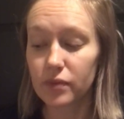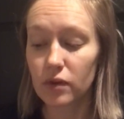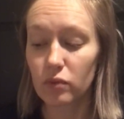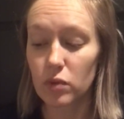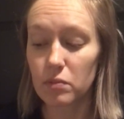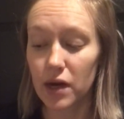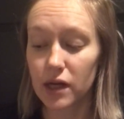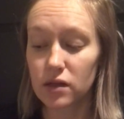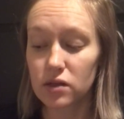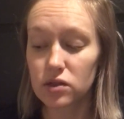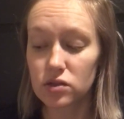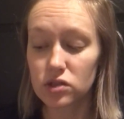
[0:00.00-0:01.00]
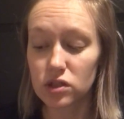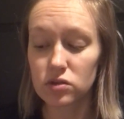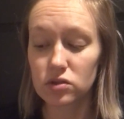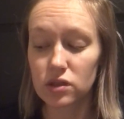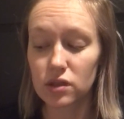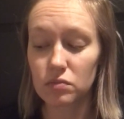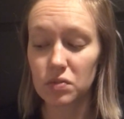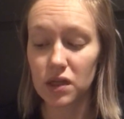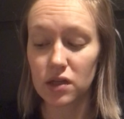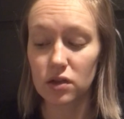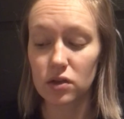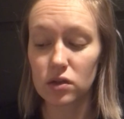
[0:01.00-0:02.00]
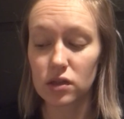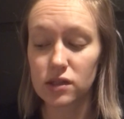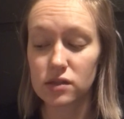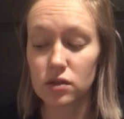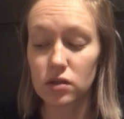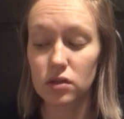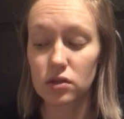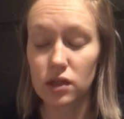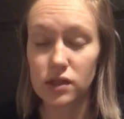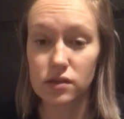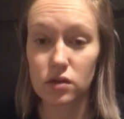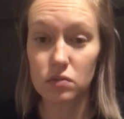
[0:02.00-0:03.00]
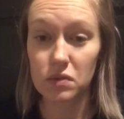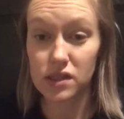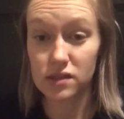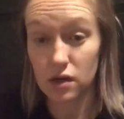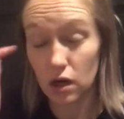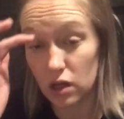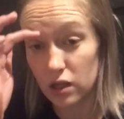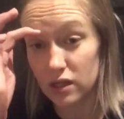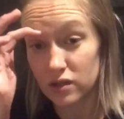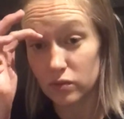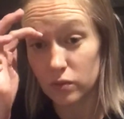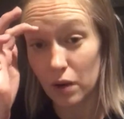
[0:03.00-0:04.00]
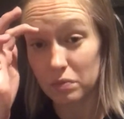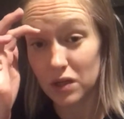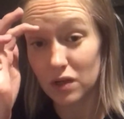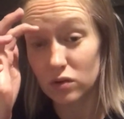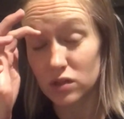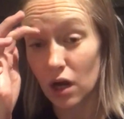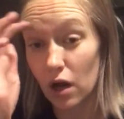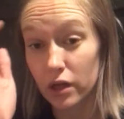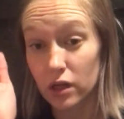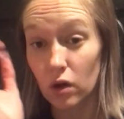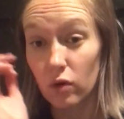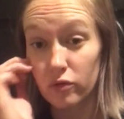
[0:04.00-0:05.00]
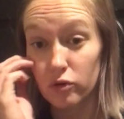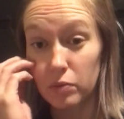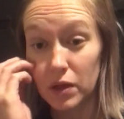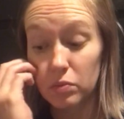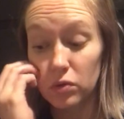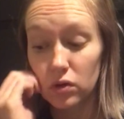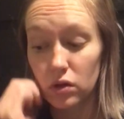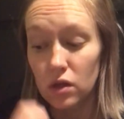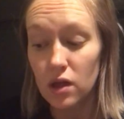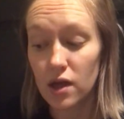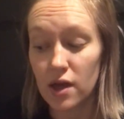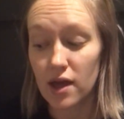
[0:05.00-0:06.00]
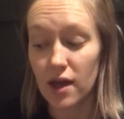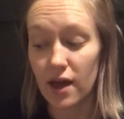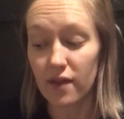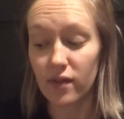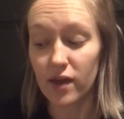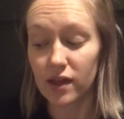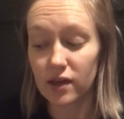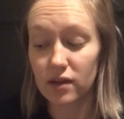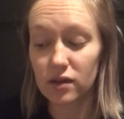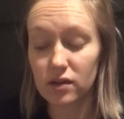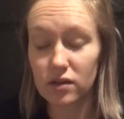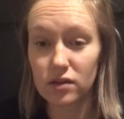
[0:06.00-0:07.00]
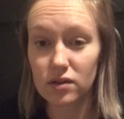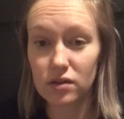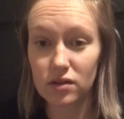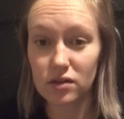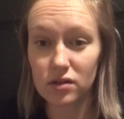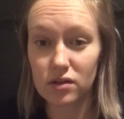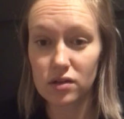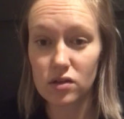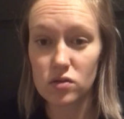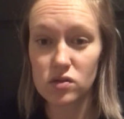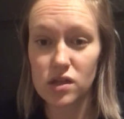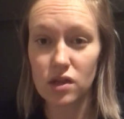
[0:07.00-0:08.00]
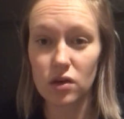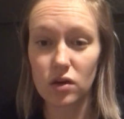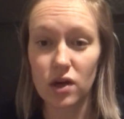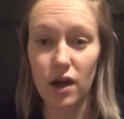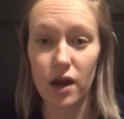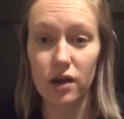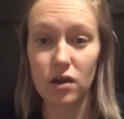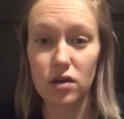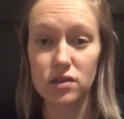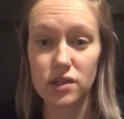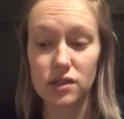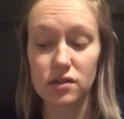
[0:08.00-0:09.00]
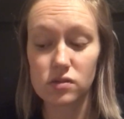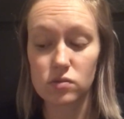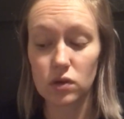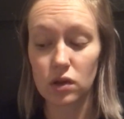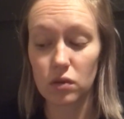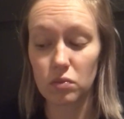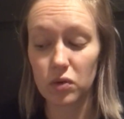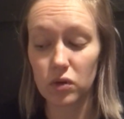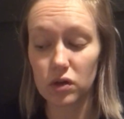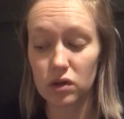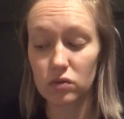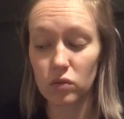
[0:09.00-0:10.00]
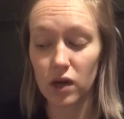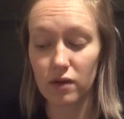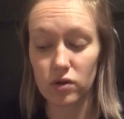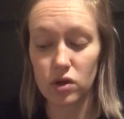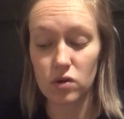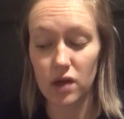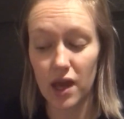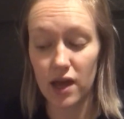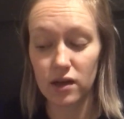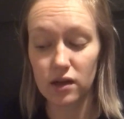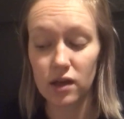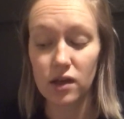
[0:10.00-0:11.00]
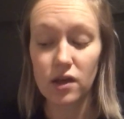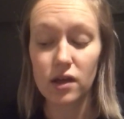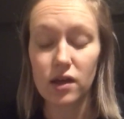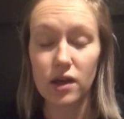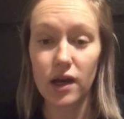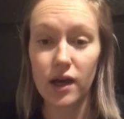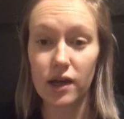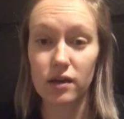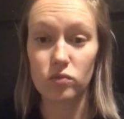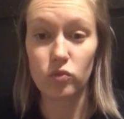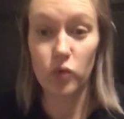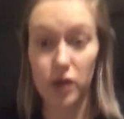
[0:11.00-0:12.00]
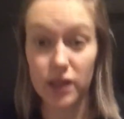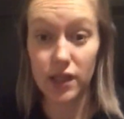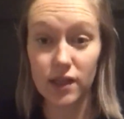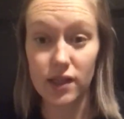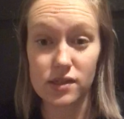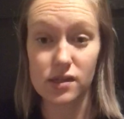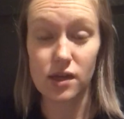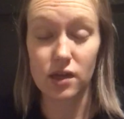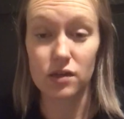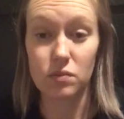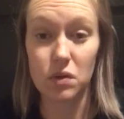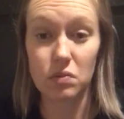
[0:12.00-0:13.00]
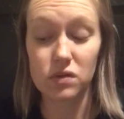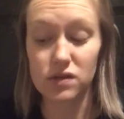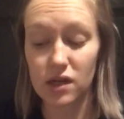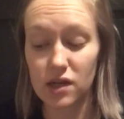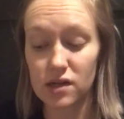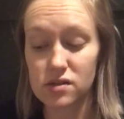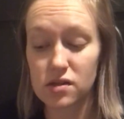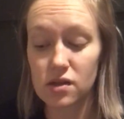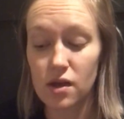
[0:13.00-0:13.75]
Remind your children that being a good listener means not interrupting or talking over people, and that using good eye contact is really important whenever you can, and really listening to people's ideas.